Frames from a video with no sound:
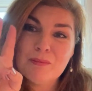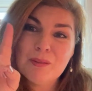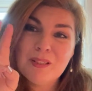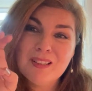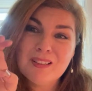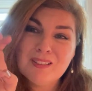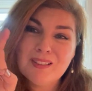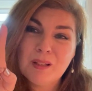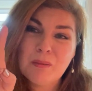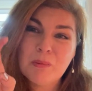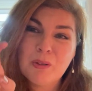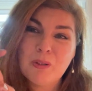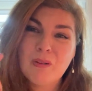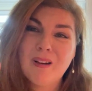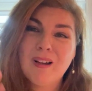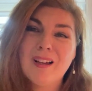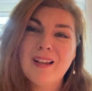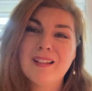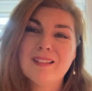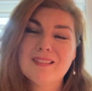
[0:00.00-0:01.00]
be a
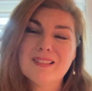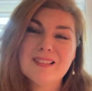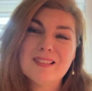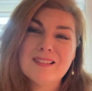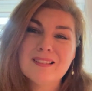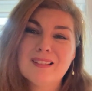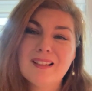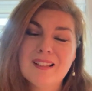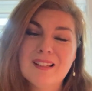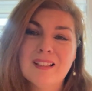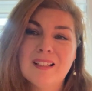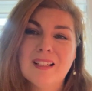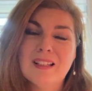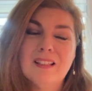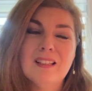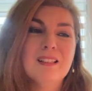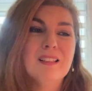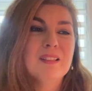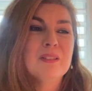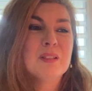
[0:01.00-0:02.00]
democrat
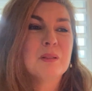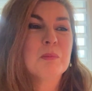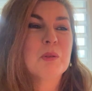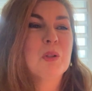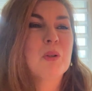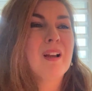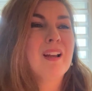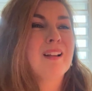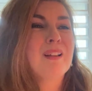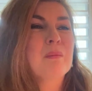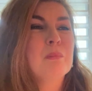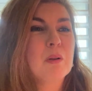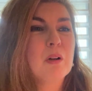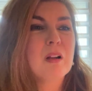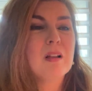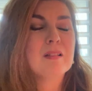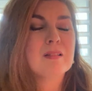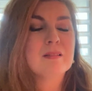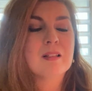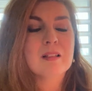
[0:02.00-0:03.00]
society, a democratic
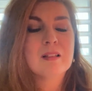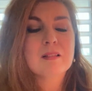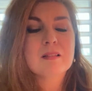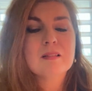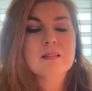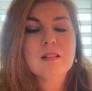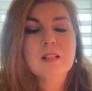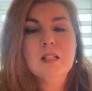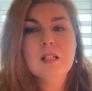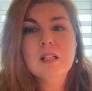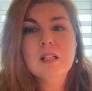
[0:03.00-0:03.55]
process,